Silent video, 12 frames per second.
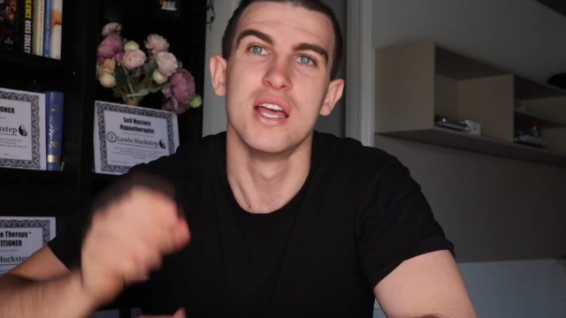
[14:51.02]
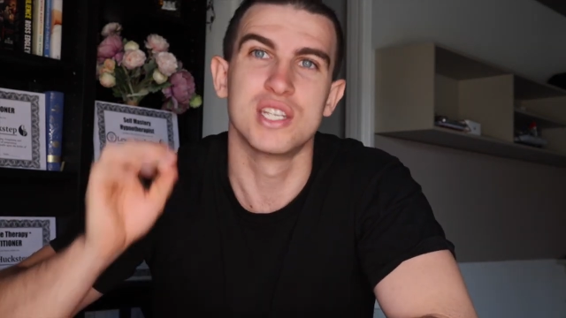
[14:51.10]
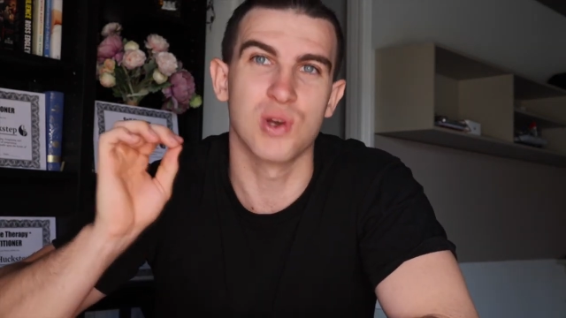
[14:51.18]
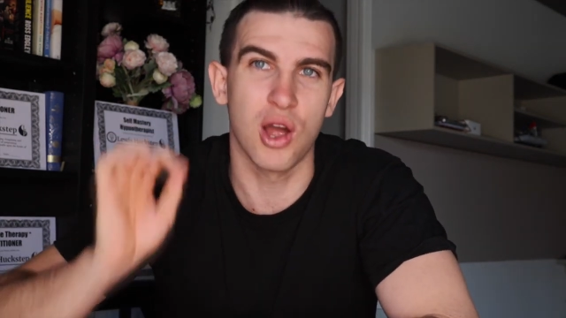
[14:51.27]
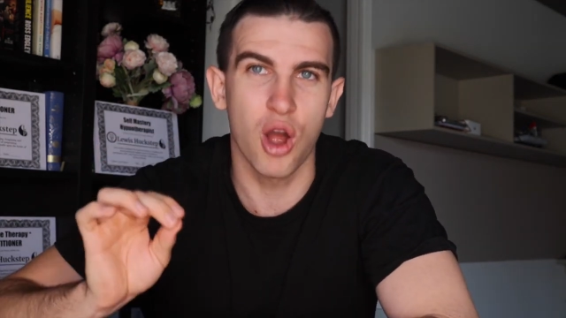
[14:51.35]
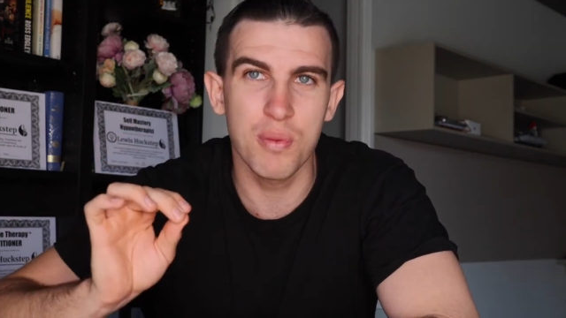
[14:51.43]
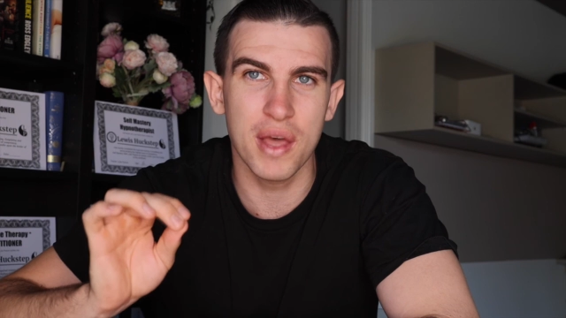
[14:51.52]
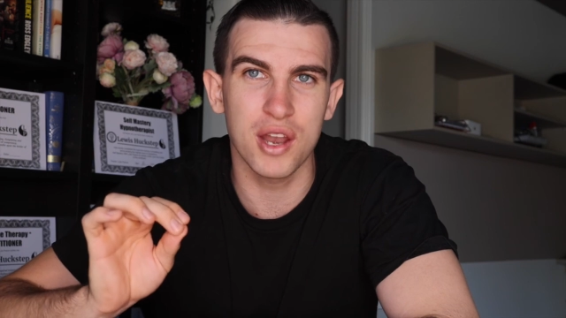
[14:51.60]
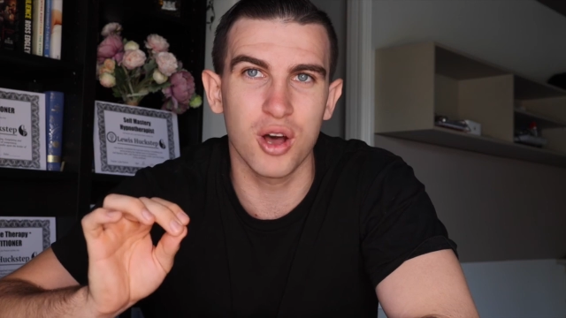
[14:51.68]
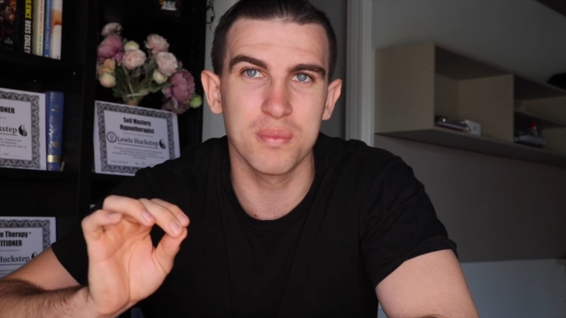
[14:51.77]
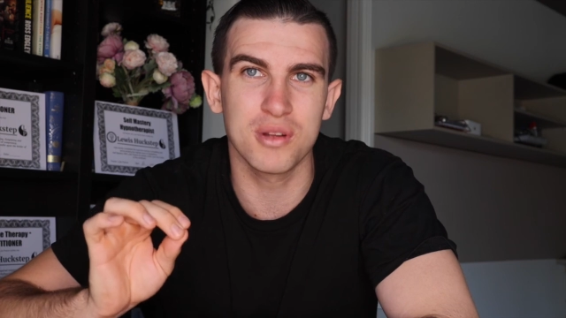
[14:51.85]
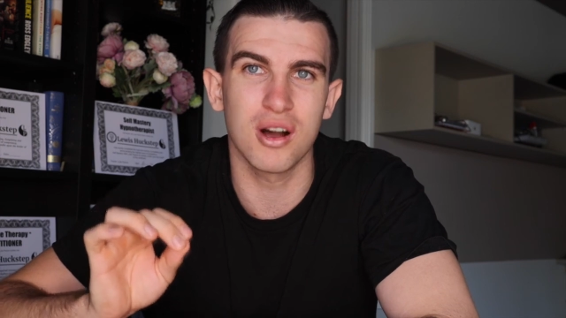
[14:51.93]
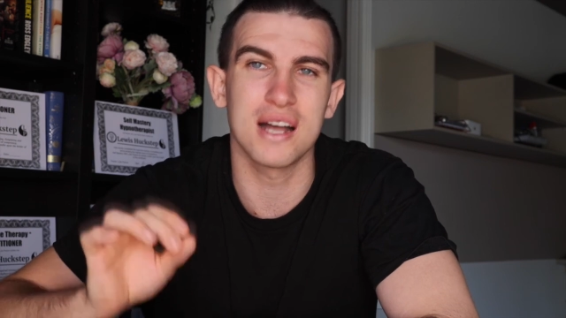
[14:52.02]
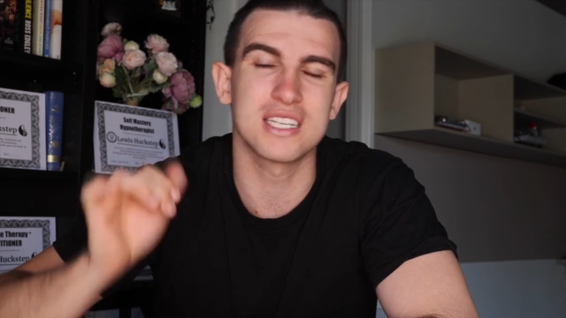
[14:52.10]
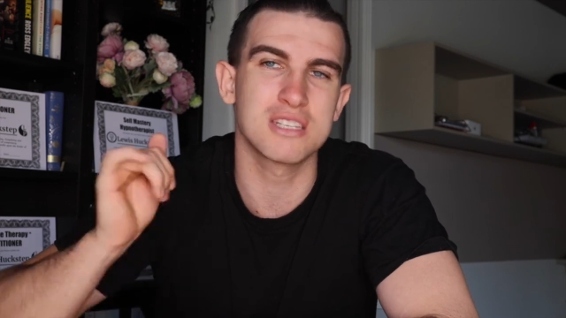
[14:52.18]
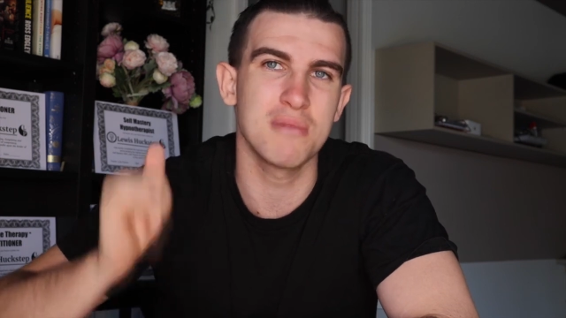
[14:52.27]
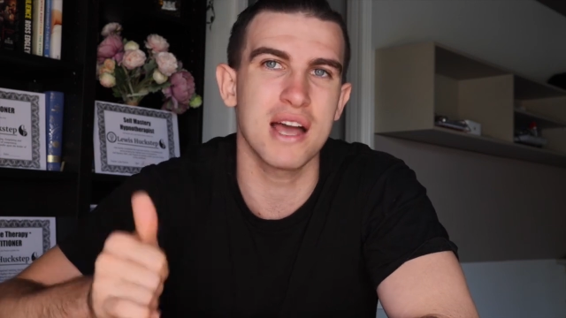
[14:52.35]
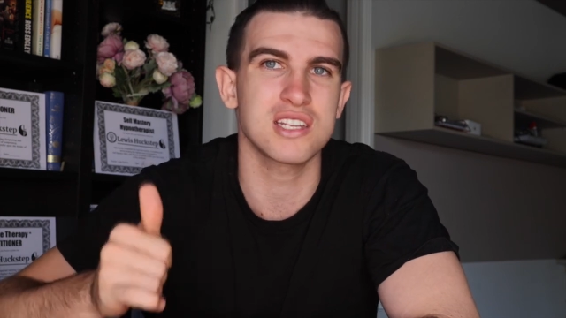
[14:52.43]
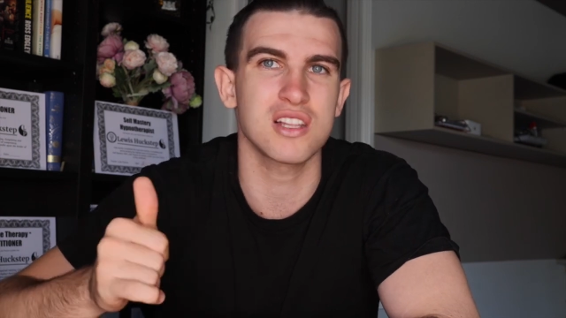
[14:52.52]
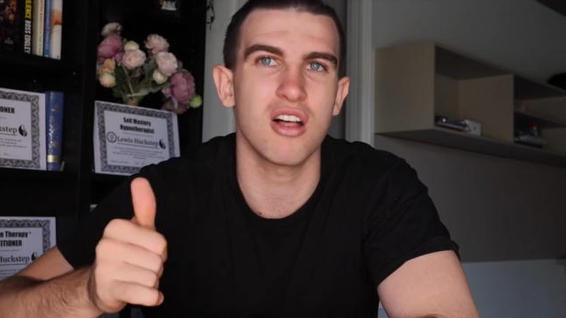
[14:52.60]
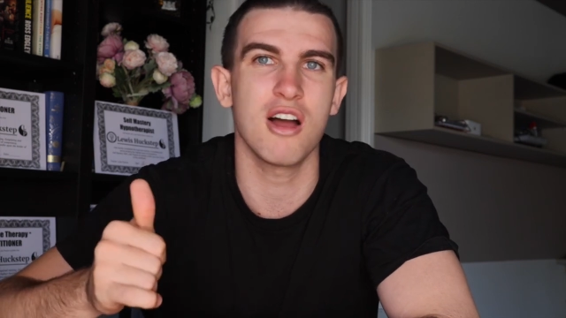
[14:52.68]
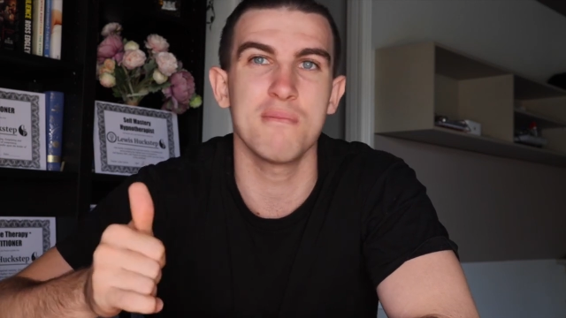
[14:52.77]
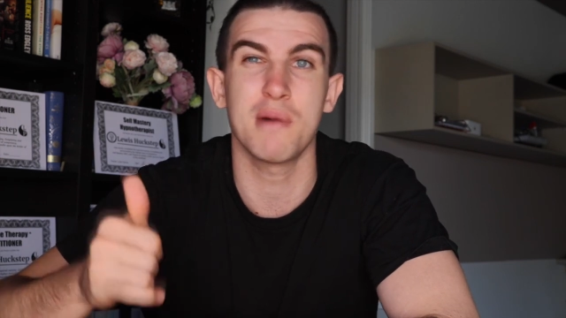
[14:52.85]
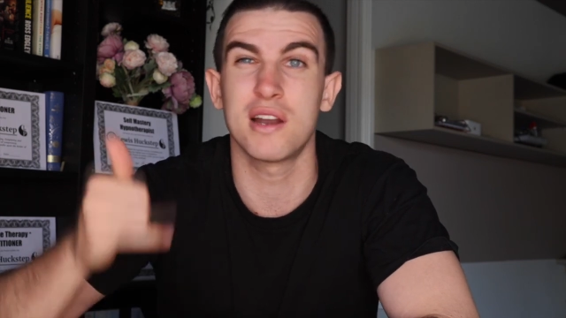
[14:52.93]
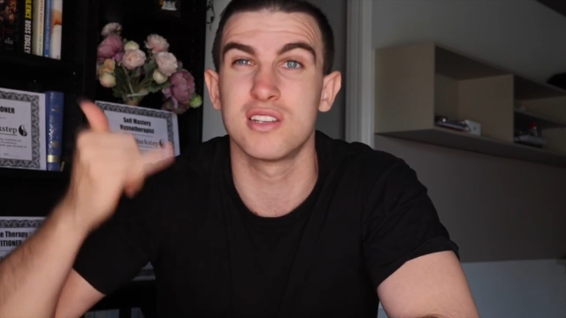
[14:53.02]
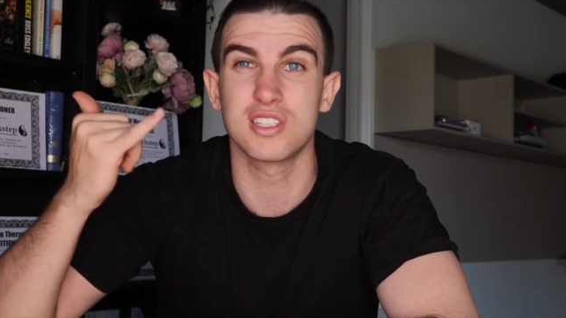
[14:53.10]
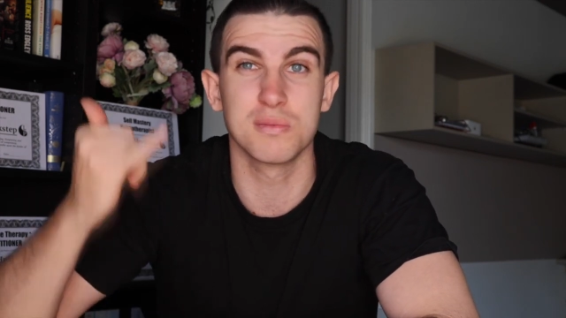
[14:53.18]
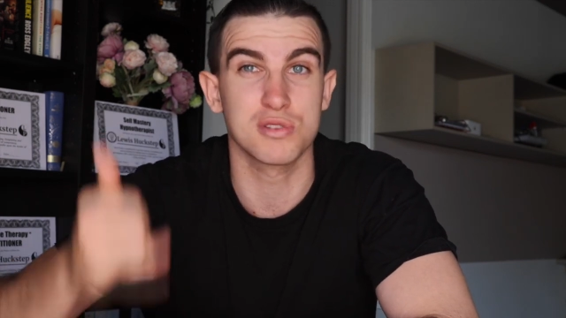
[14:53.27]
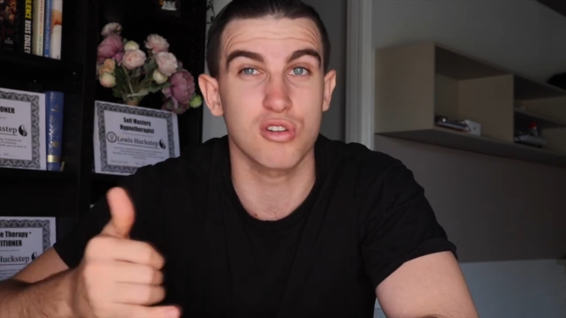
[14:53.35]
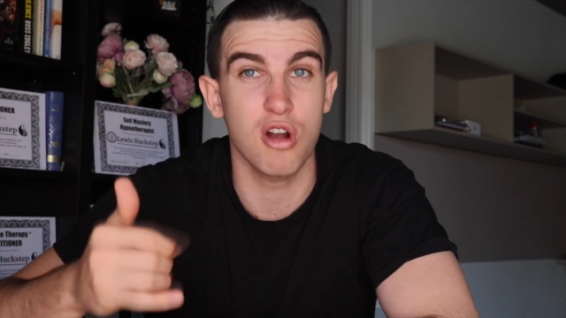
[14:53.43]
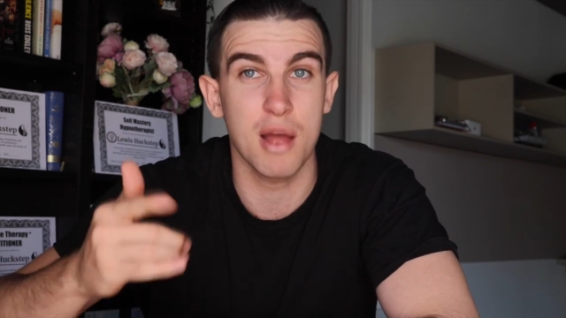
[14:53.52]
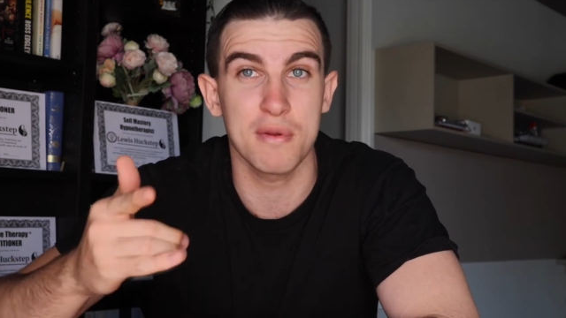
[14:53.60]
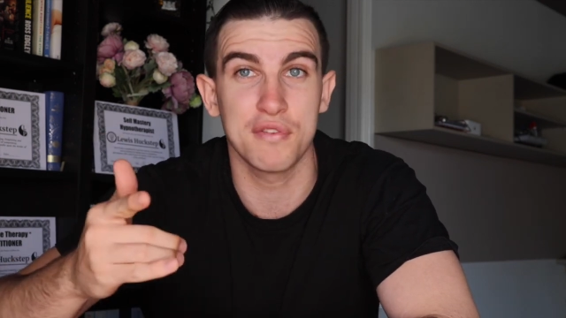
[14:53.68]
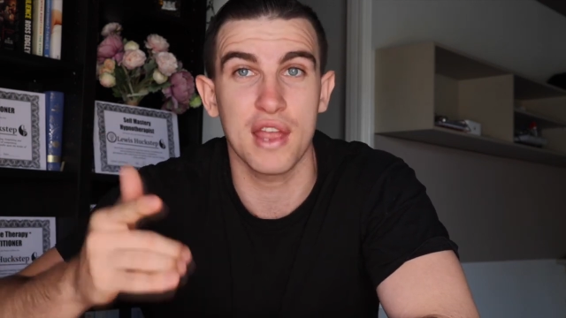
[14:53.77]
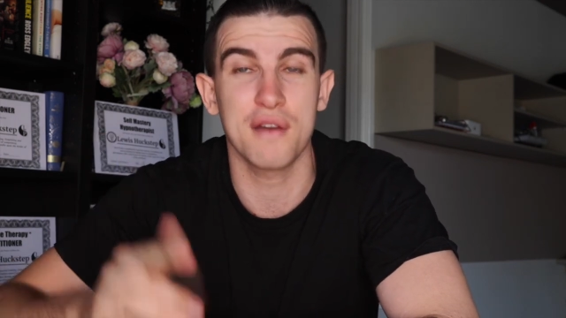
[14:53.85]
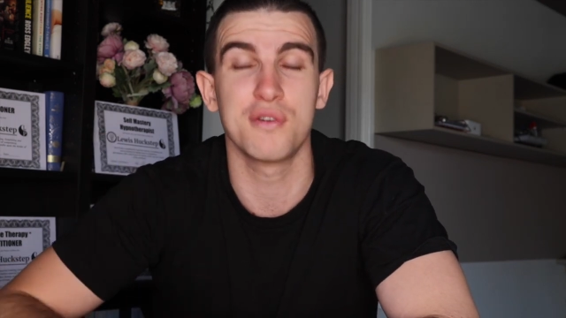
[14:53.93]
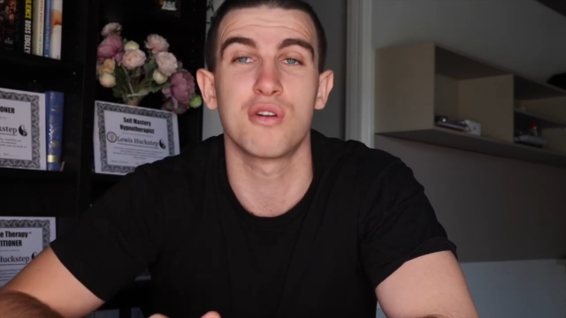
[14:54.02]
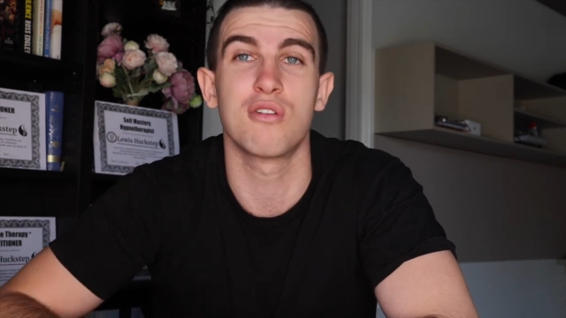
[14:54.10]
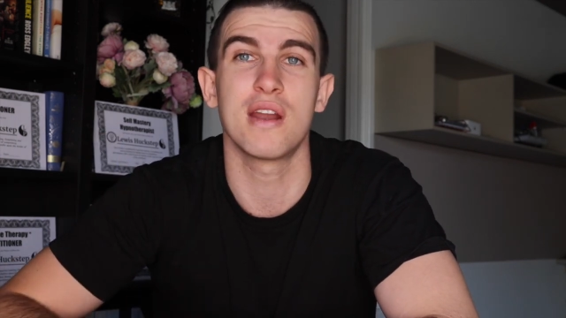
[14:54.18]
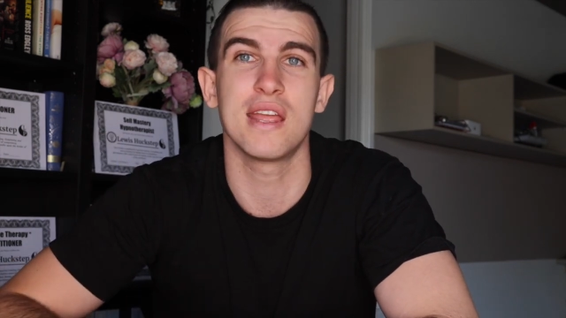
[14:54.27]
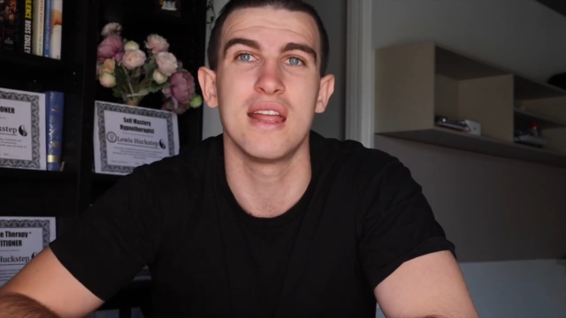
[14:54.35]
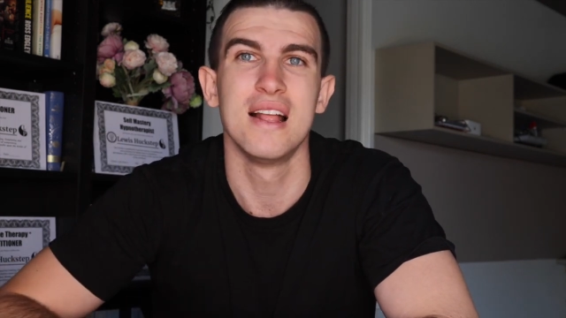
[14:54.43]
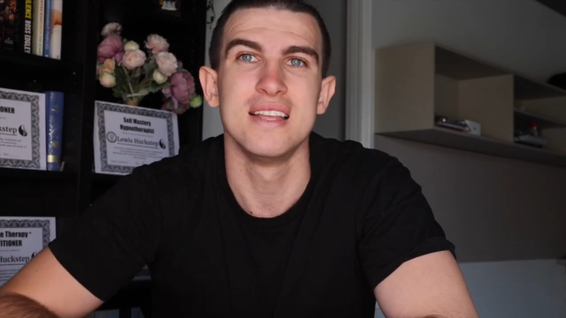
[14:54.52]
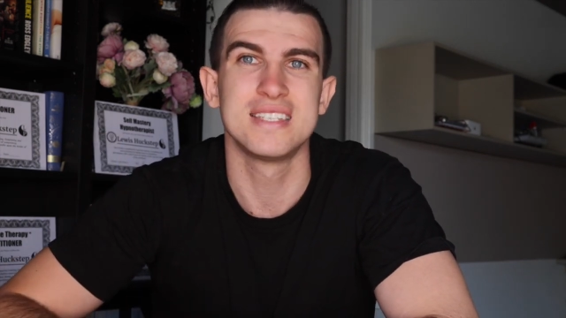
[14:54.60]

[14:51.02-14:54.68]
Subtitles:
So I hope that helped, guys. Smash the like button, subscribe if you haven't already.